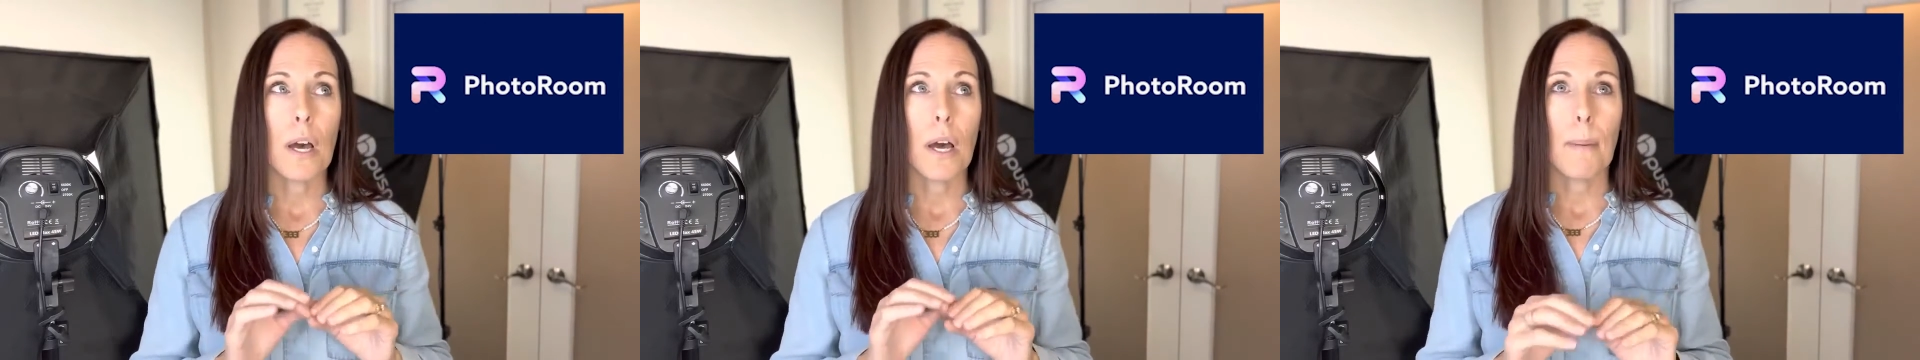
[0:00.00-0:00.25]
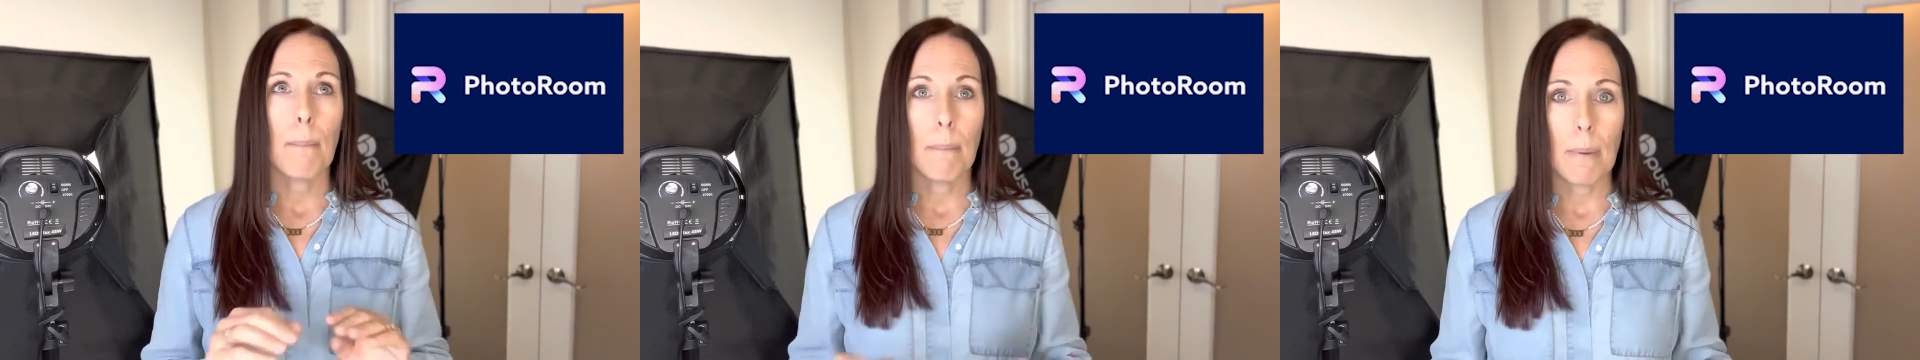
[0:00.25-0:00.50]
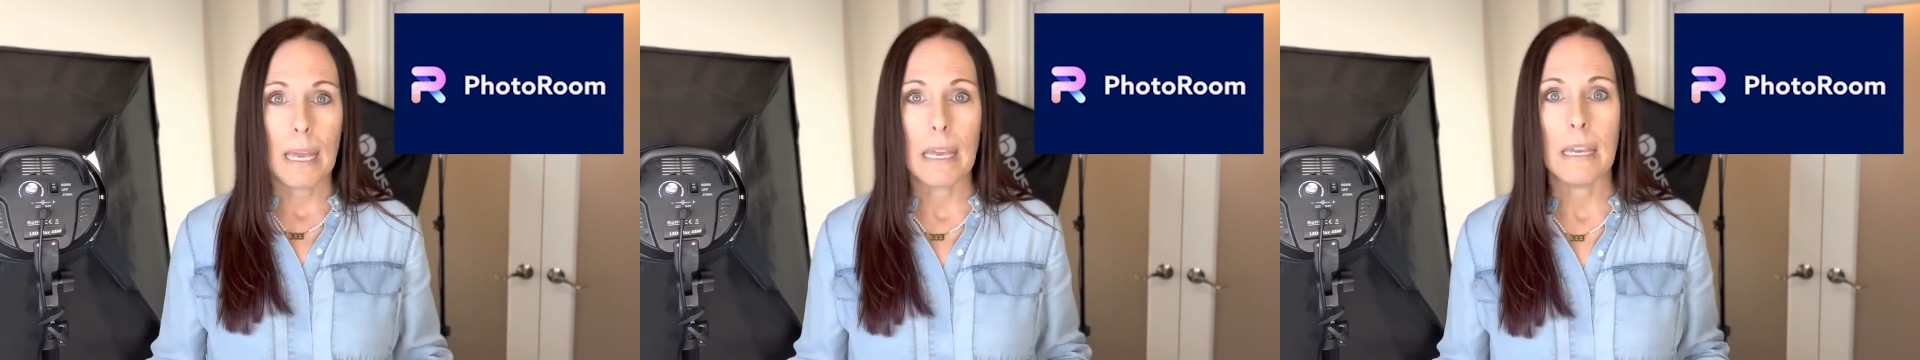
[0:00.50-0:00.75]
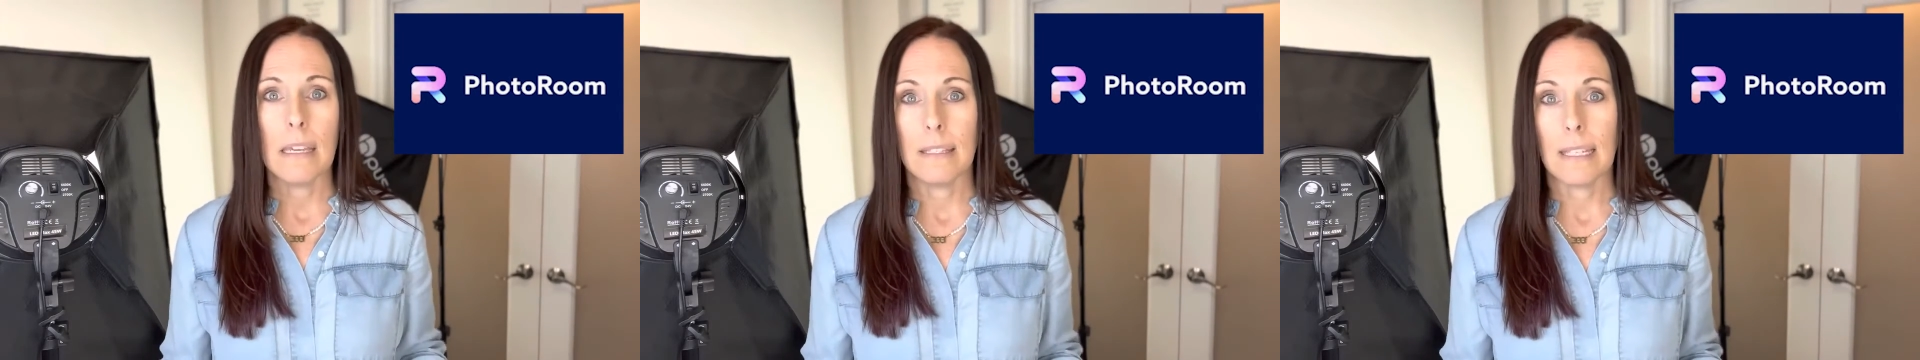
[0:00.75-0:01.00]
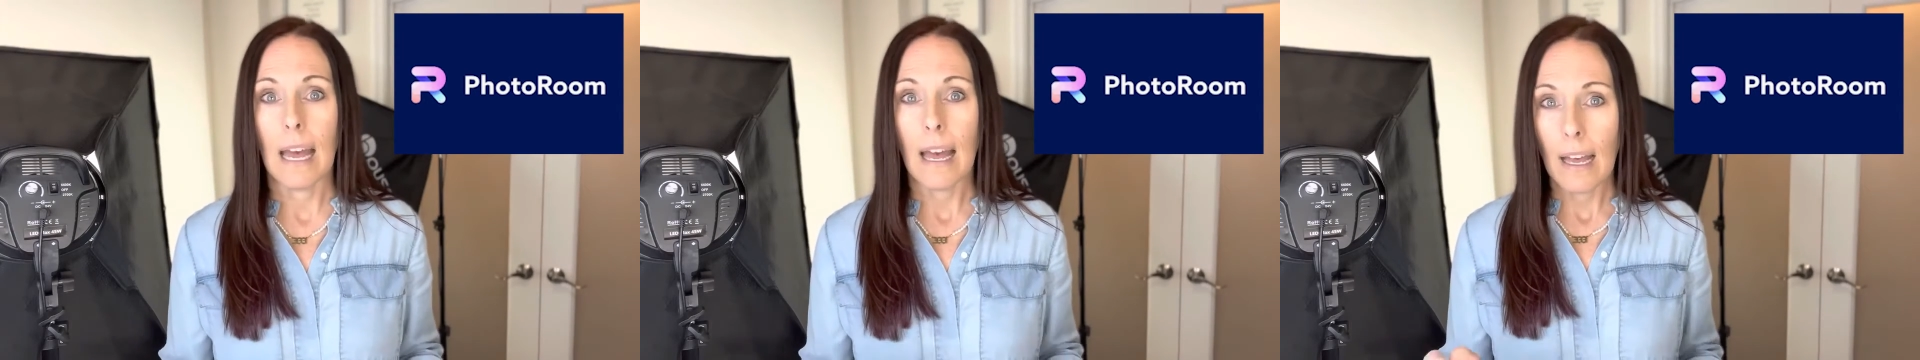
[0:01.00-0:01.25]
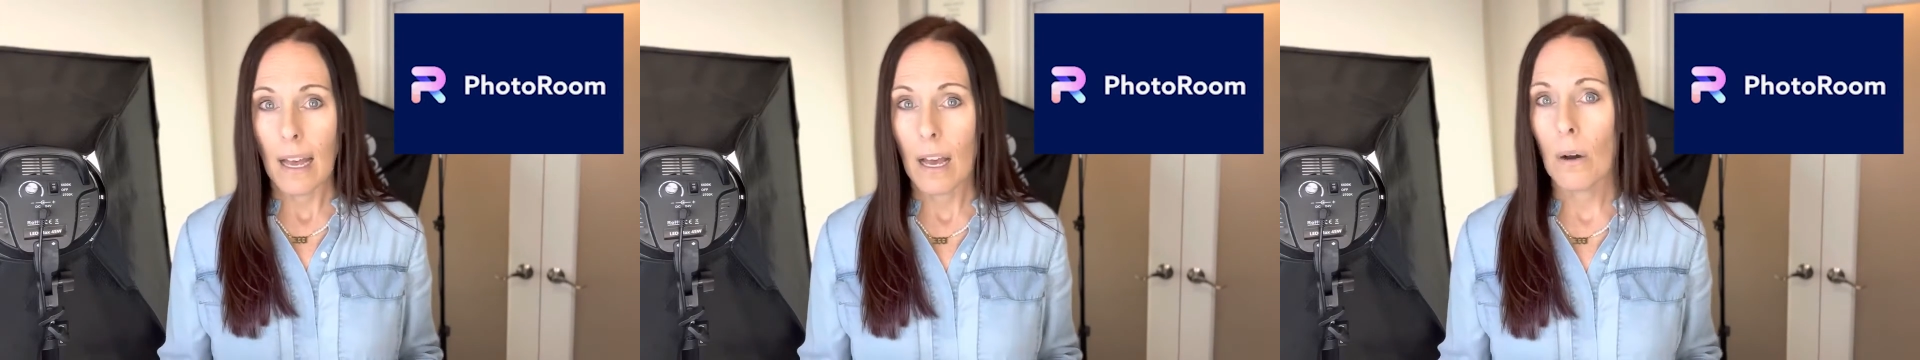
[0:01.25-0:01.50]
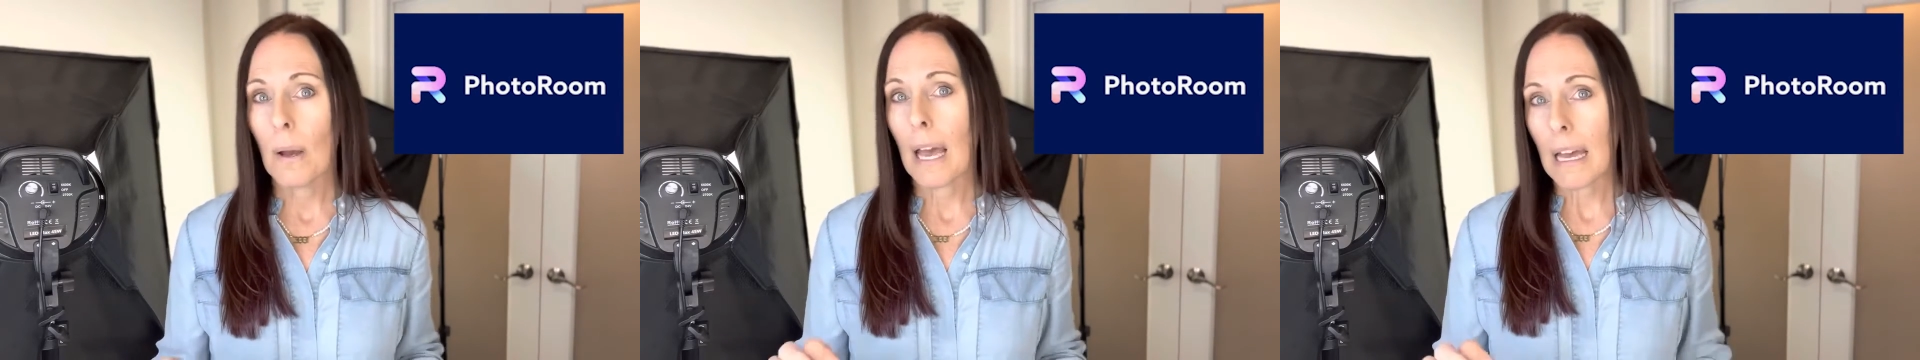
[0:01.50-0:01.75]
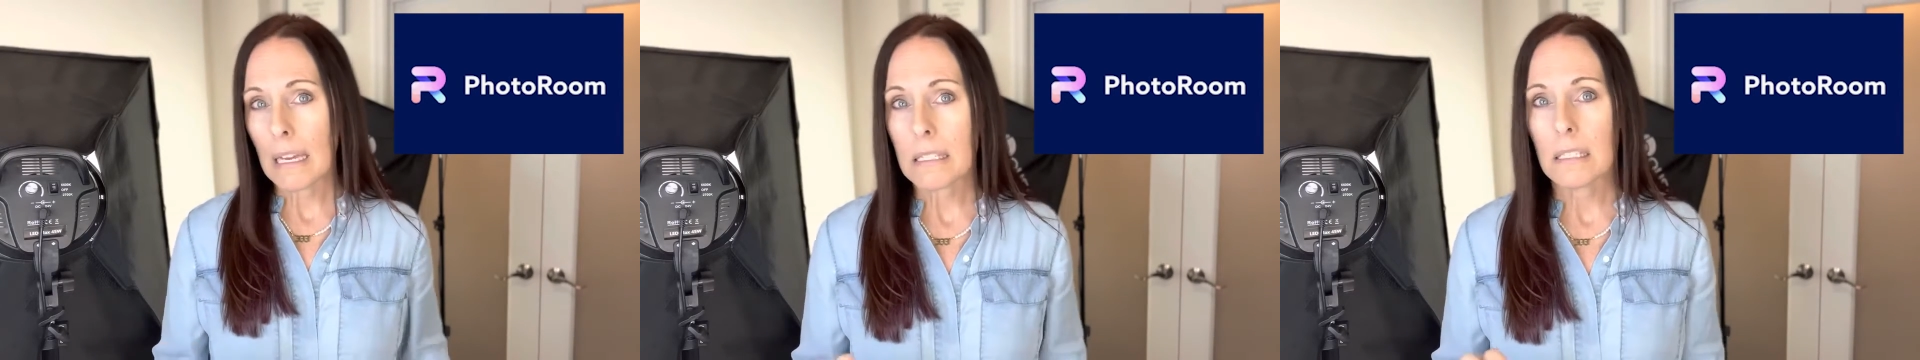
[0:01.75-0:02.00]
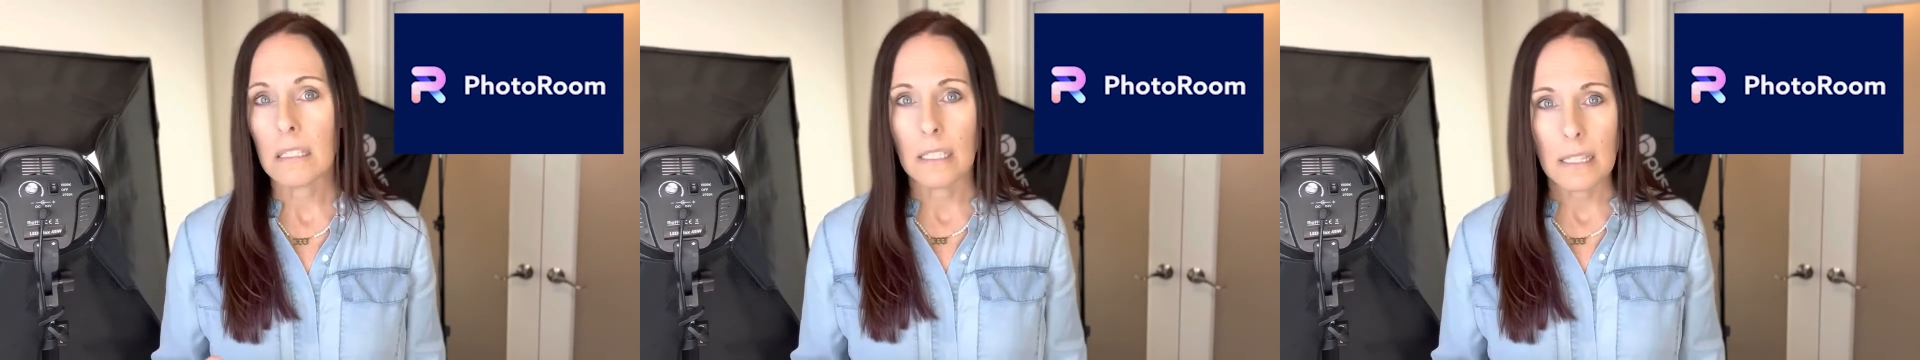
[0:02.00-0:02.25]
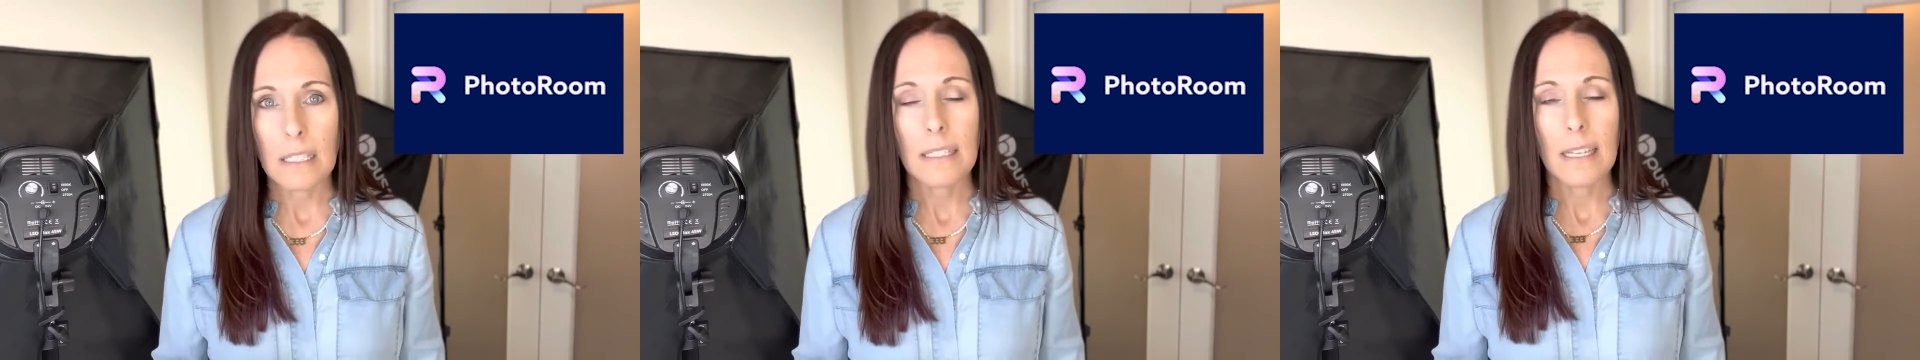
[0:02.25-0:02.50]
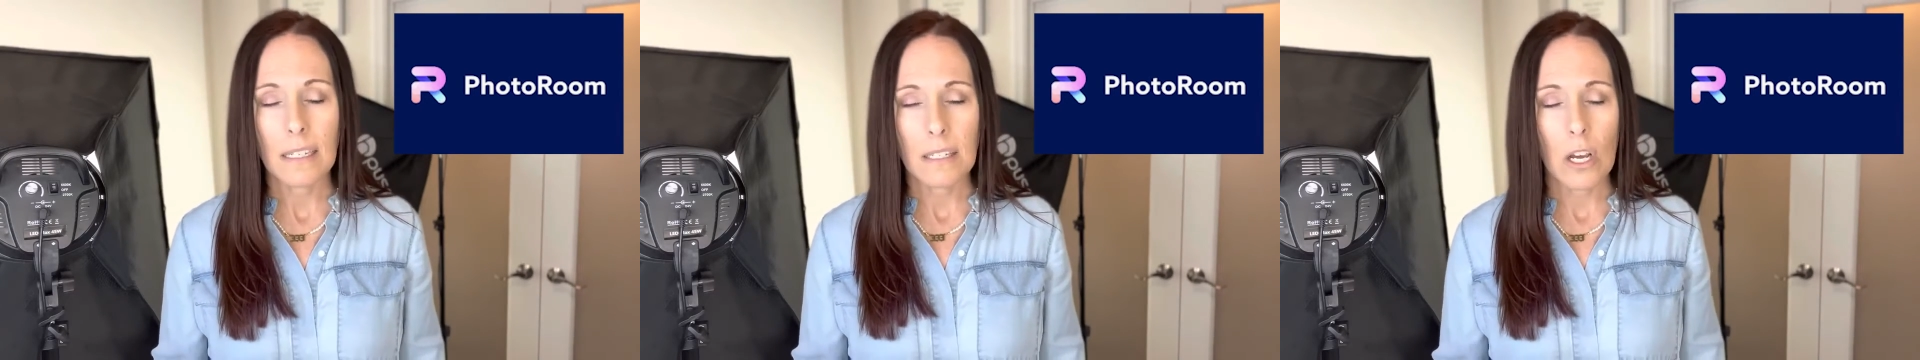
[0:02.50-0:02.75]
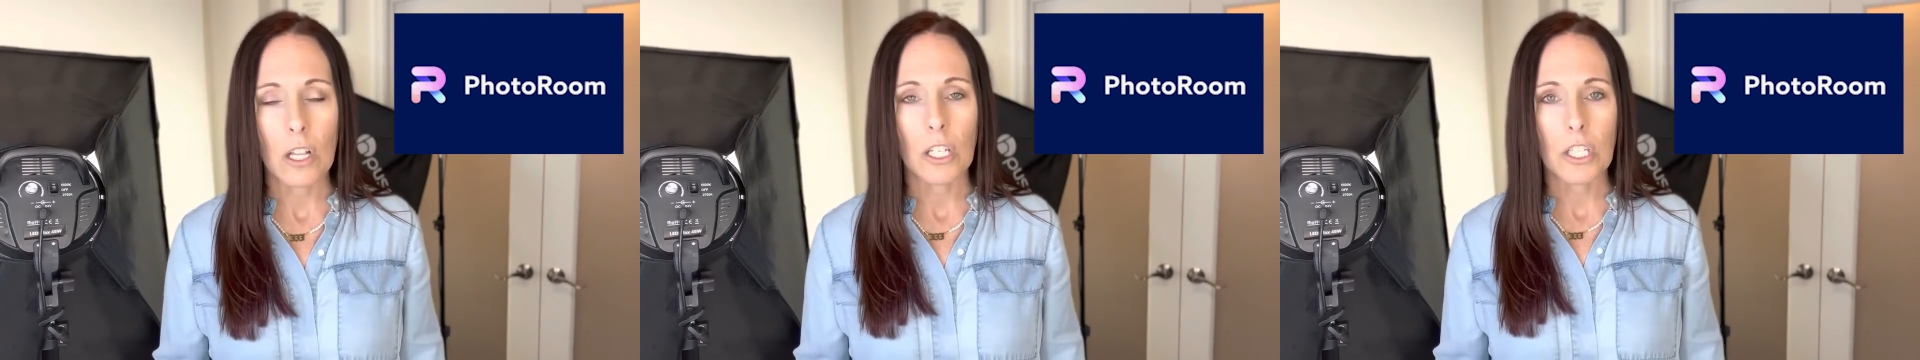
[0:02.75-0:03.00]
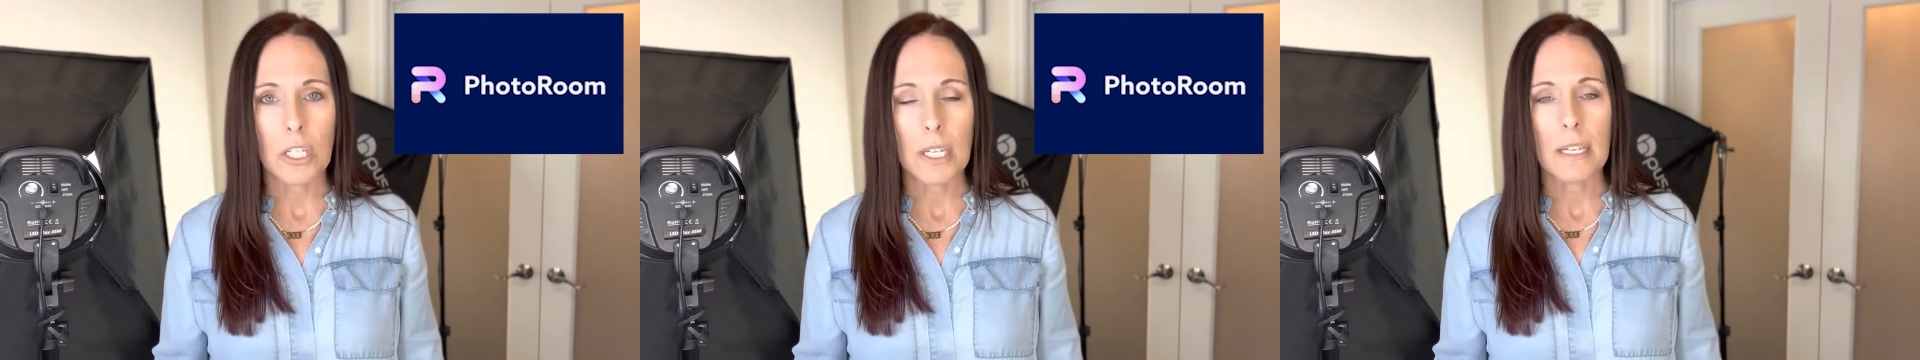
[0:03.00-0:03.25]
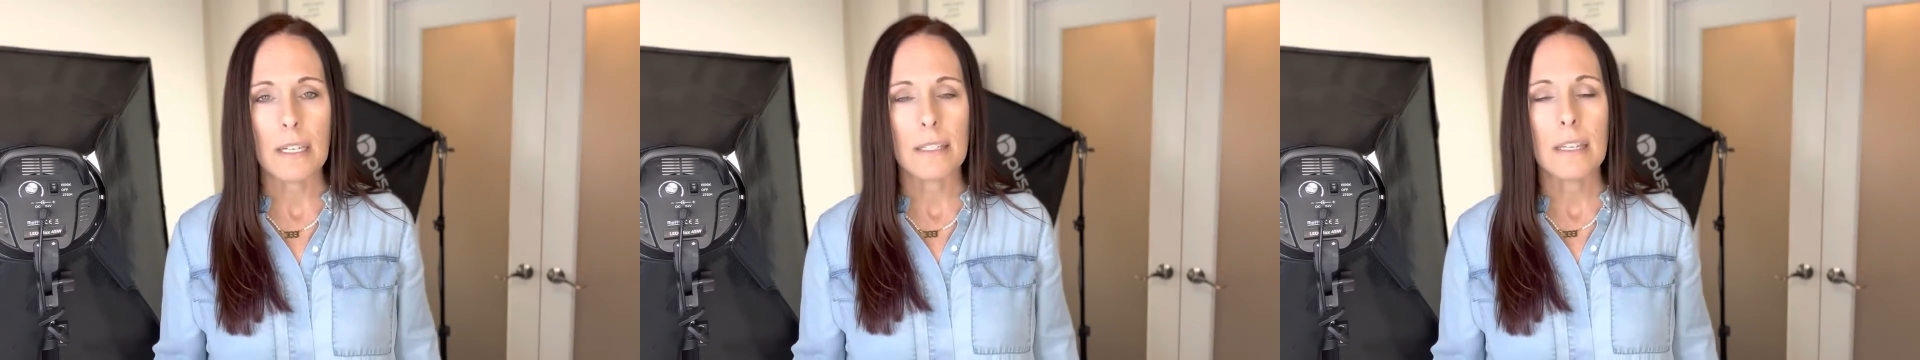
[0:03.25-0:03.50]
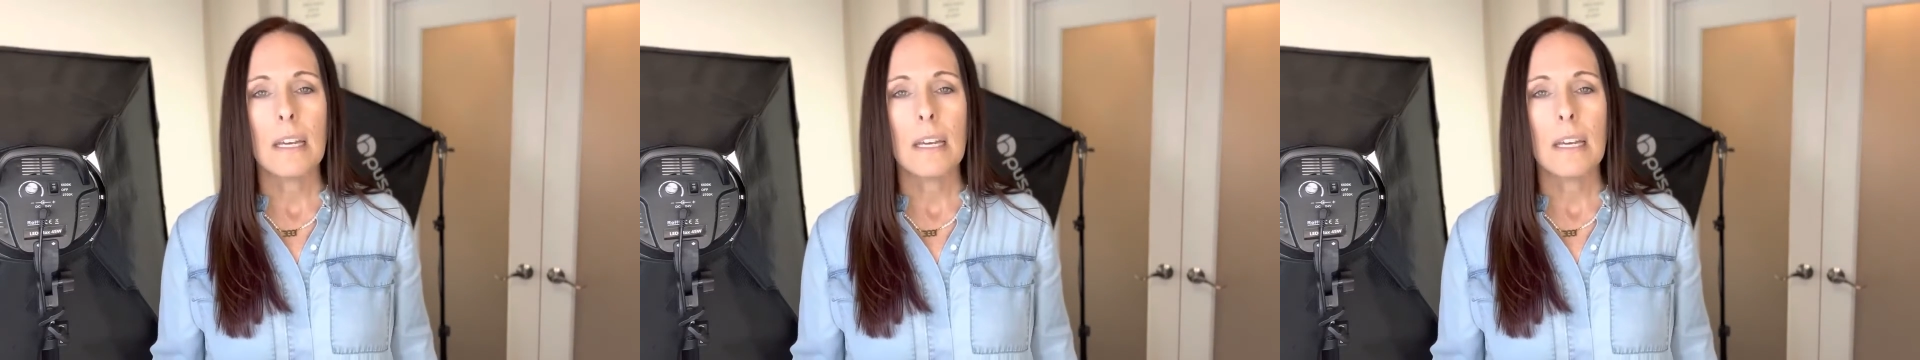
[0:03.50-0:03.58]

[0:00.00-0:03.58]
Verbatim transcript: amazed at how excellent the technology is.